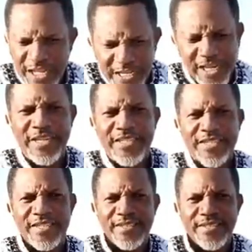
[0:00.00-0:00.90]
They did it.
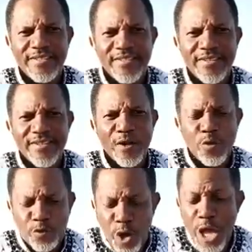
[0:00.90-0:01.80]

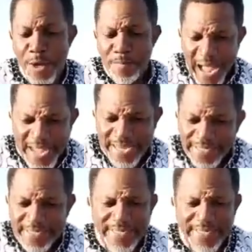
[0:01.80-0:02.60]
For a man,